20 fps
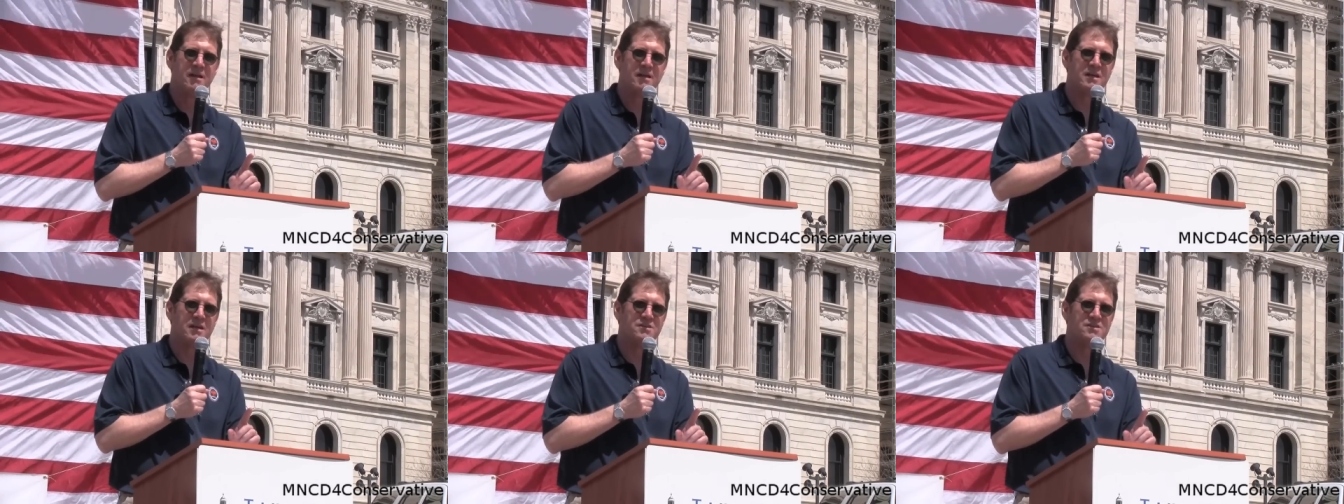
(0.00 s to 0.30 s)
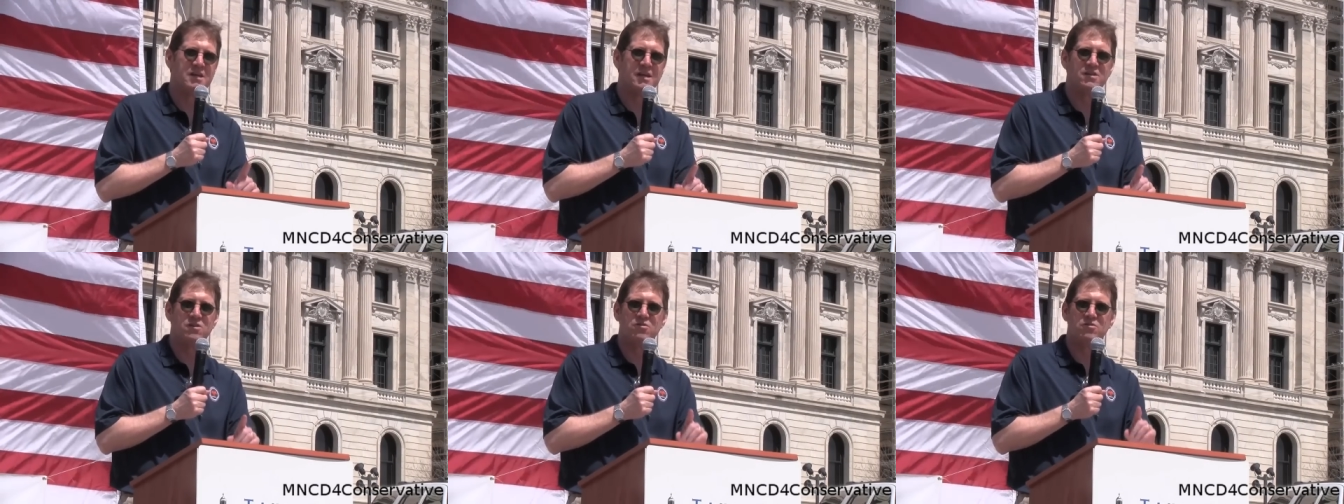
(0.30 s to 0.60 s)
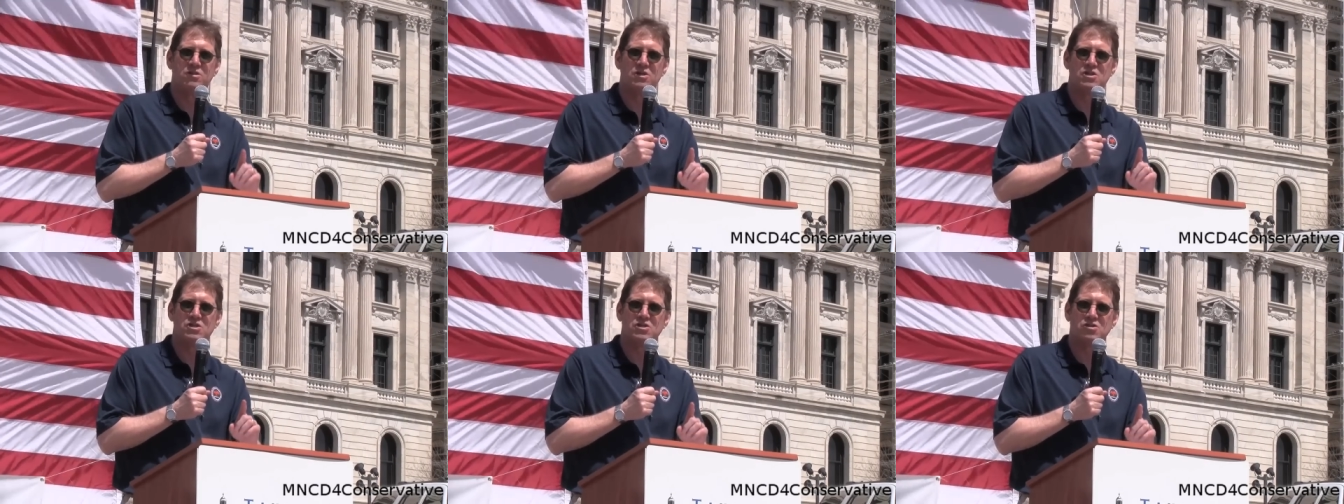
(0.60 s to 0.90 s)

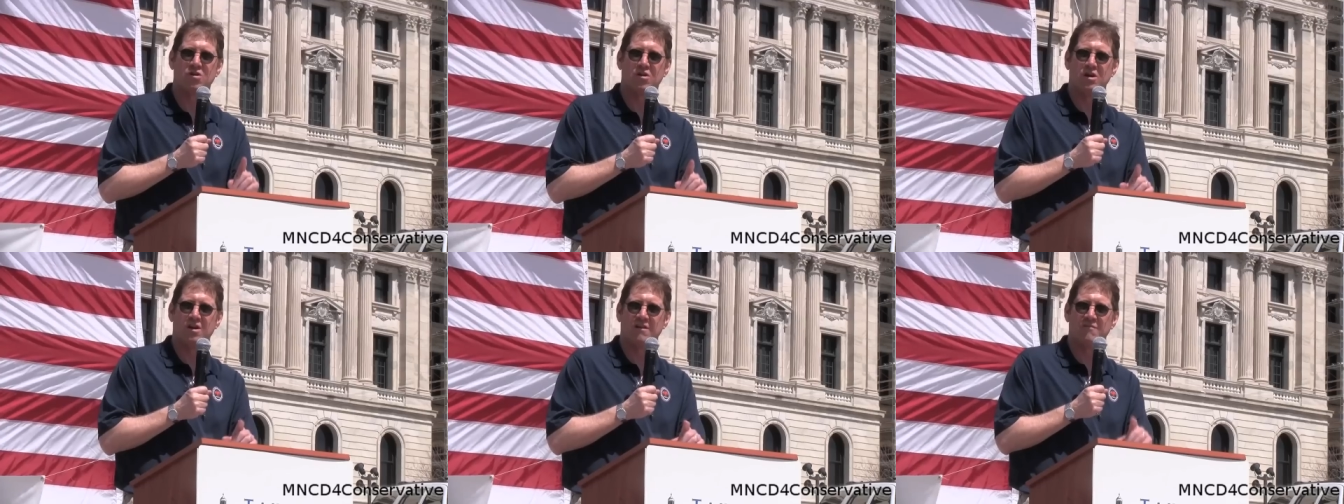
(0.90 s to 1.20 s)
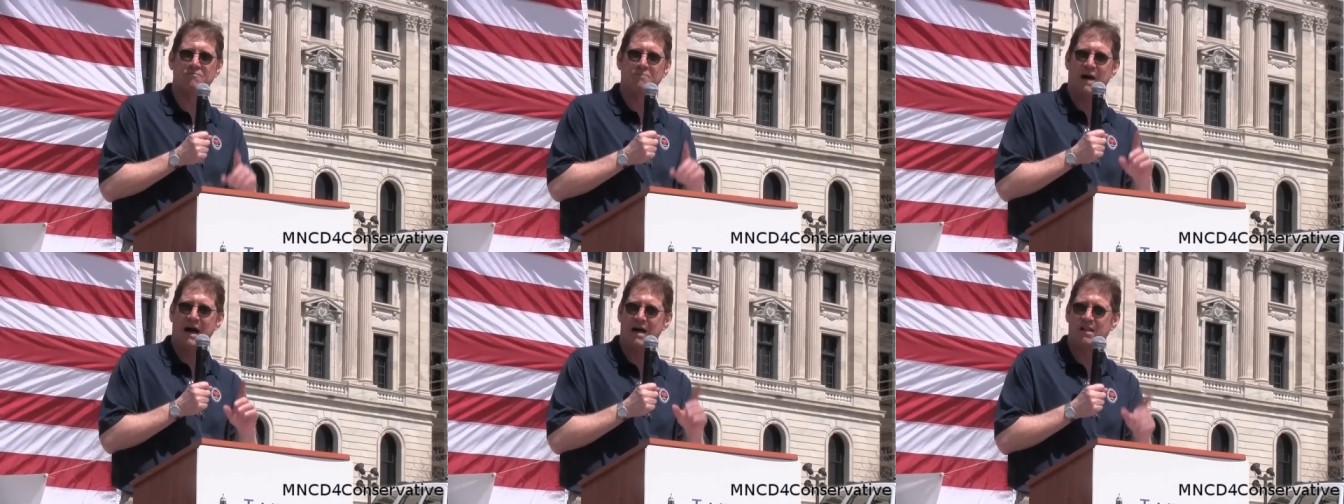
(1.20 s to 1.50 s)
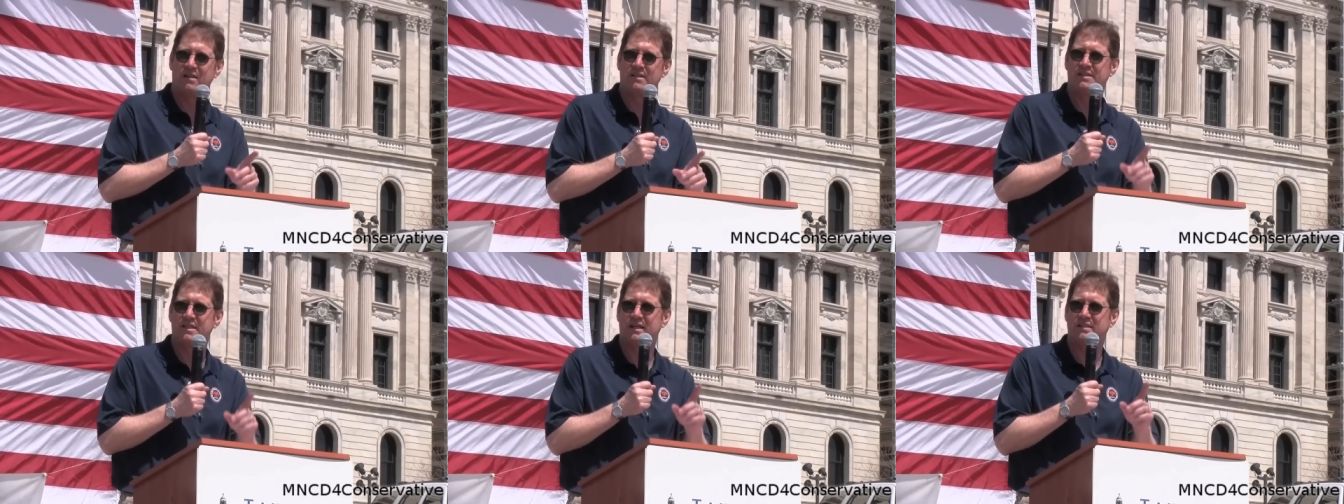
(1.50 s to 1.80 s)
continue this sort of
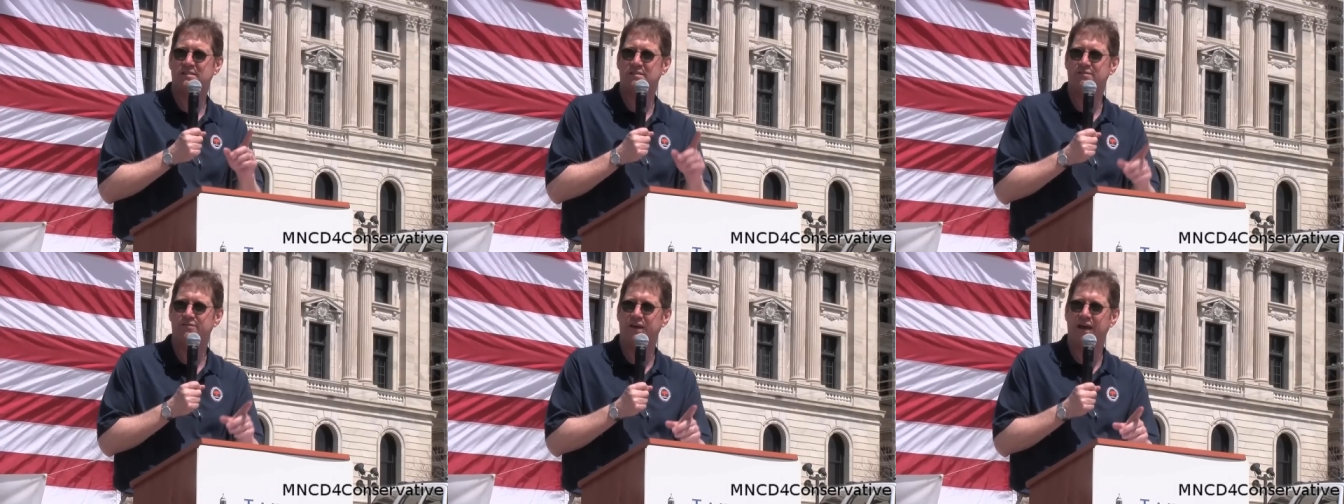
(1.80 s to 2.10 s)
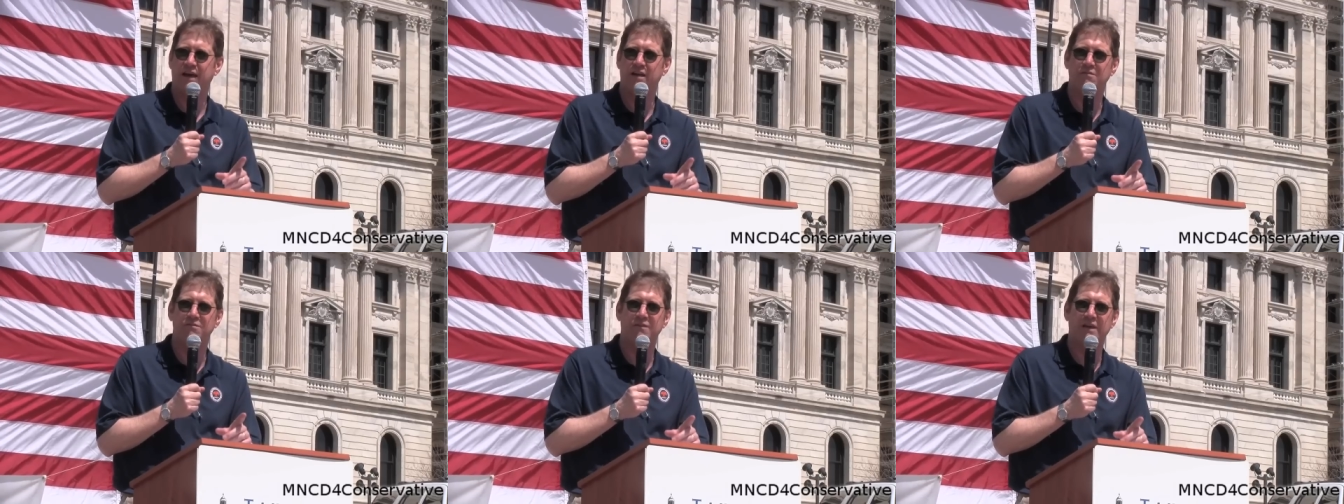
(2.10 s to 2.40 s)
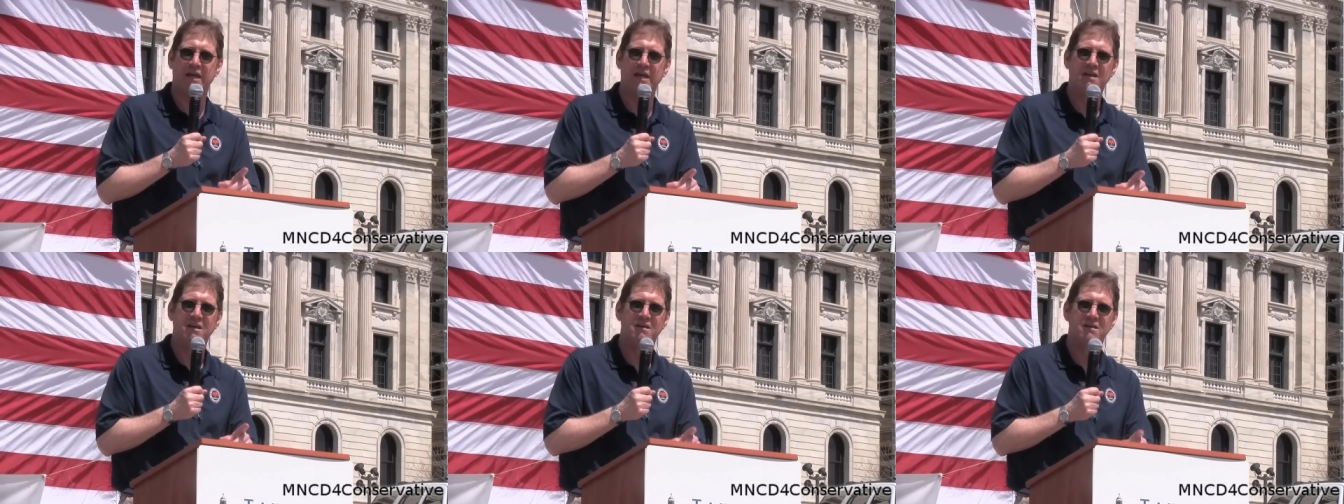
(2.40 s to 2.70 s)
politics of
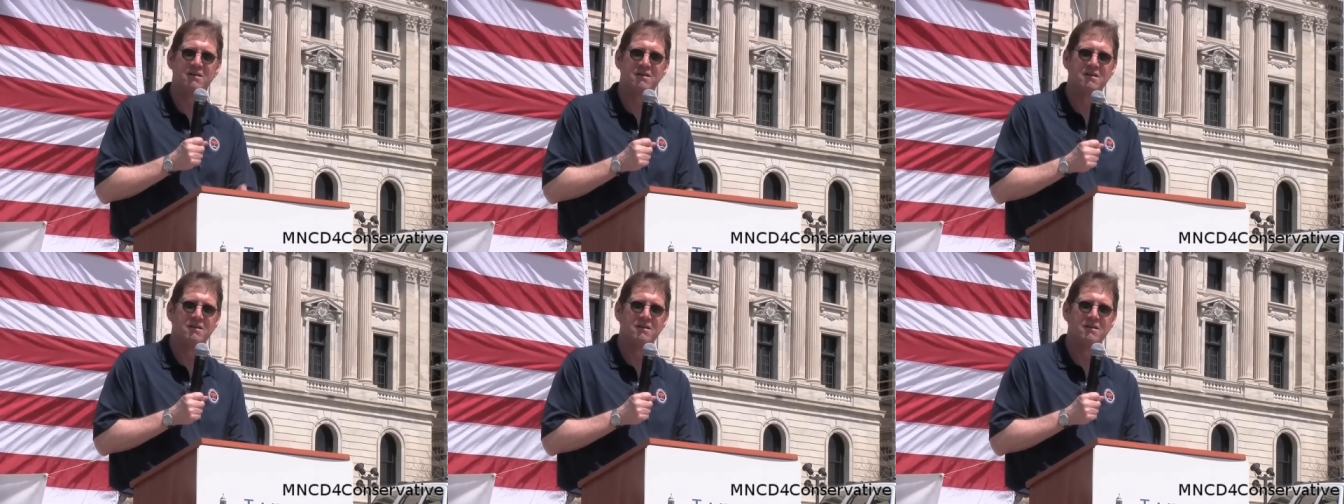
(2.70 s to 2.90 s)
envy,